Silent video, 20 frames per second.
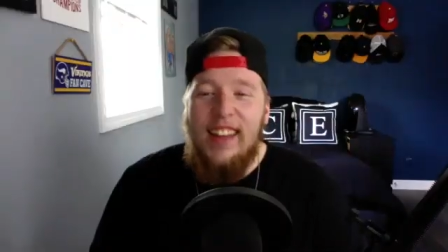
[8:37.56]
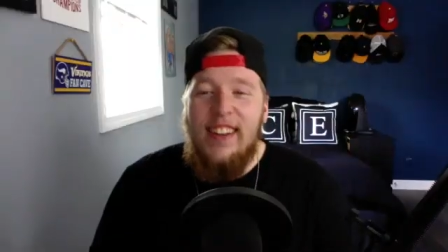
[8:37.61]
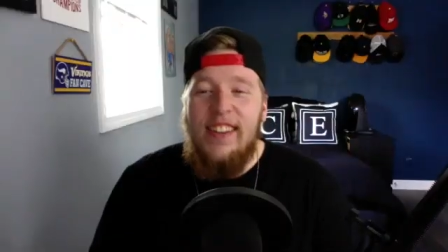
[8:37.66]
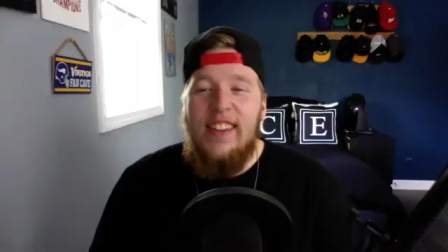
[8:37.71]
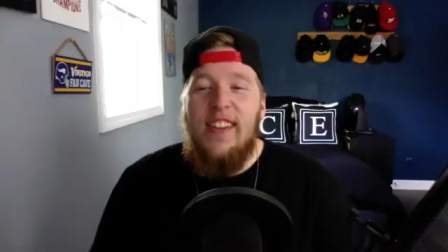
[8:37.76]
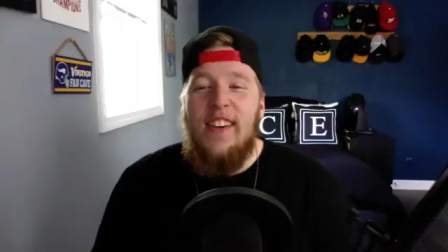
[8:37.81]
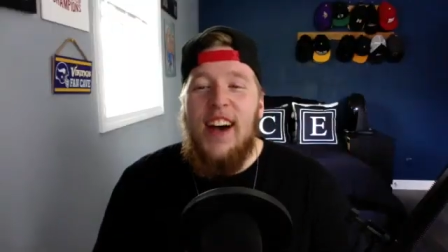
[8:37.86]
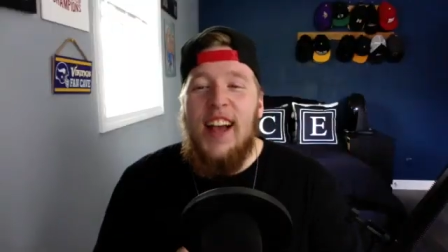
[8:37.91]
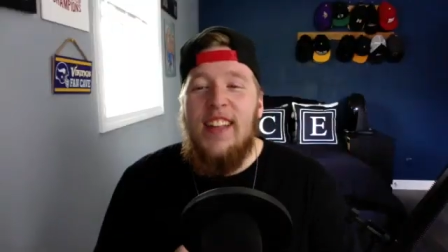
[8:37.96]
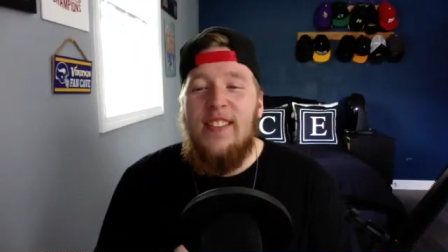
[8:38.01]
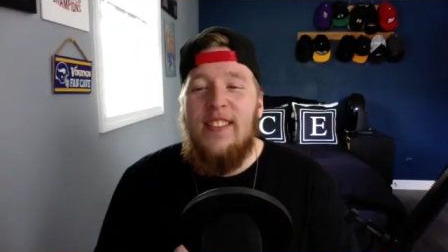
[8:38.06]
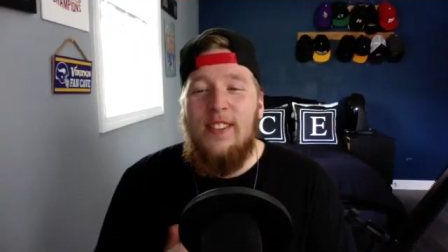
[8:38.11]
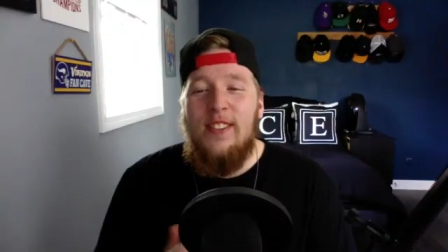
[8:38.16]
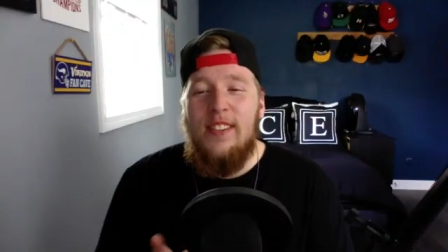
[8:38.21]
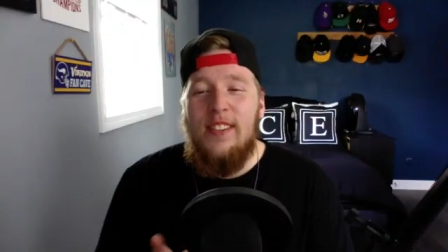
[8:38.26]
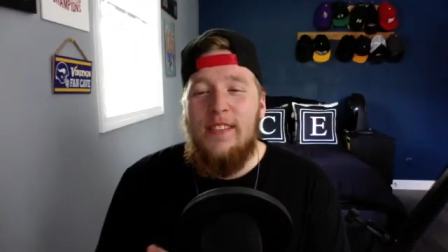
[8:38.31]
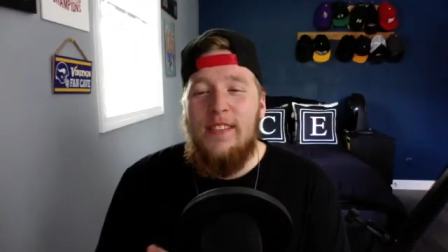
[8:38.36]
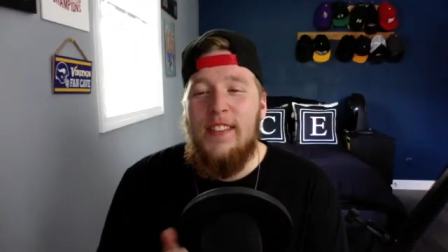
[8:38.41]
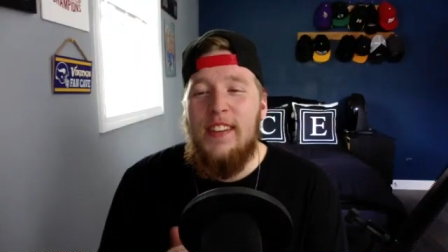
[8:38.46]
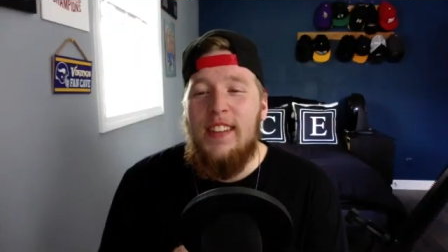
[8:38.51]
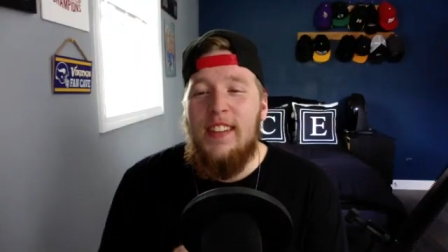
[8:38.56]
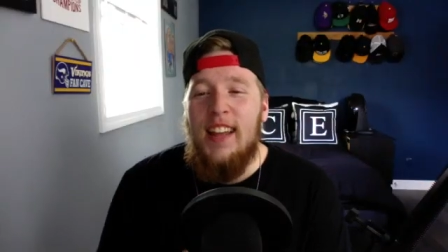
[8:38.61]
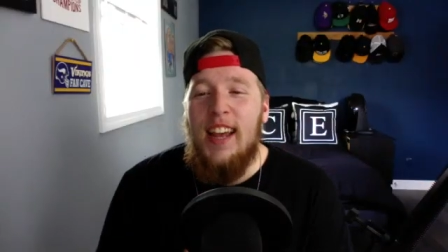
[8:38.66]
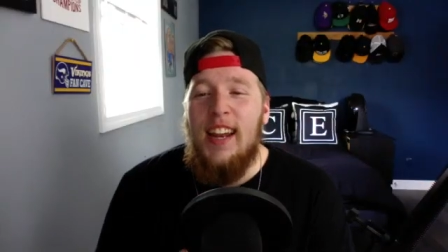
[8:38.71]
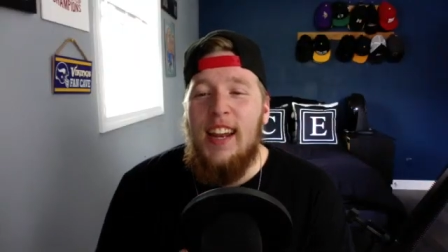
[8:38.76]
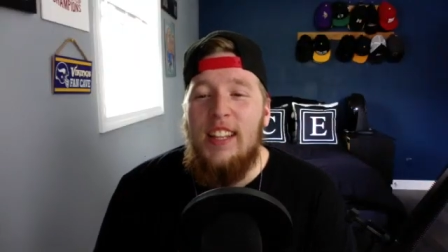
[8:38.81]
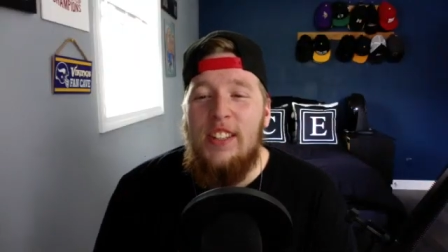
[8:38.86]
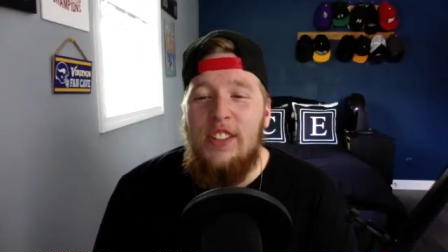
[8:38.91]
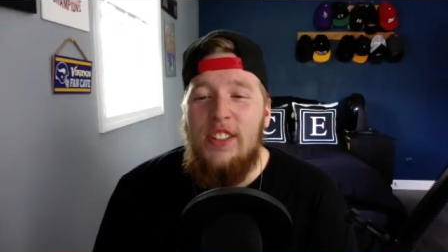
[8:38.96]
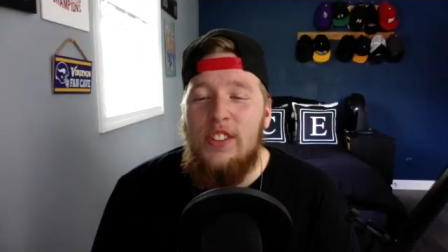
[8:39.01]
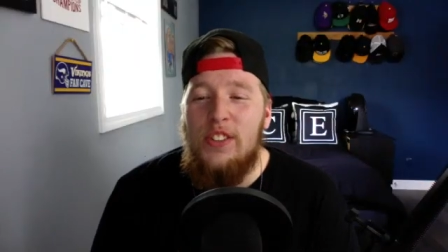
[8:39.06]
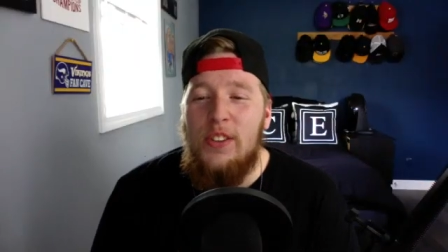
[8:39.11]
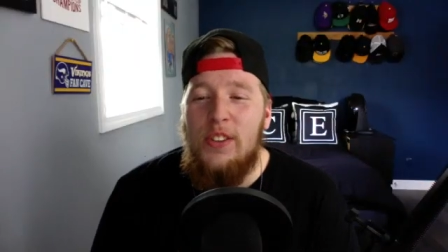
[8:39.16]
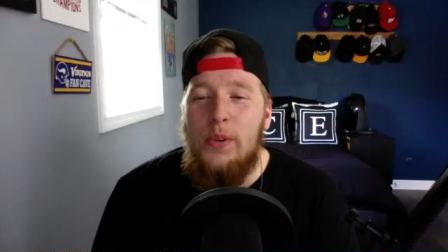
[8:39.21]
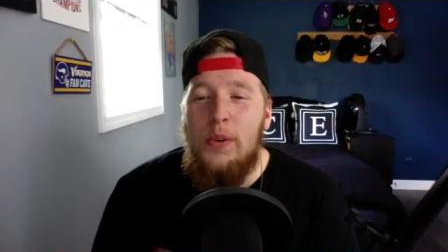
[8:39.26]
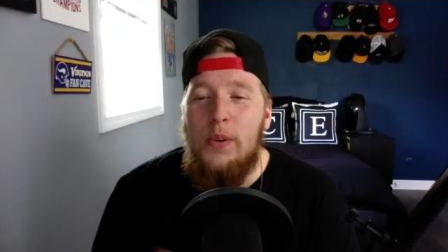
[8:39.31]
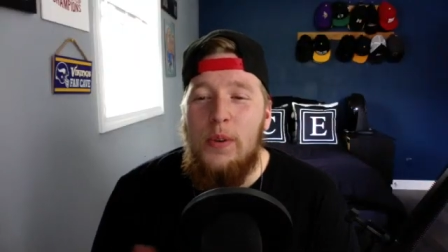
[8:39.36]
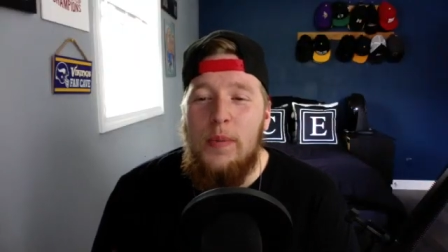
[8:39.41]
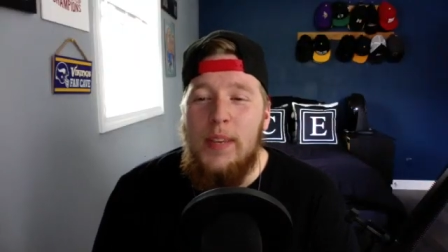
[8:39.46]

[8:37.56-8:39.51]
No, I totally feel that. And it's just cool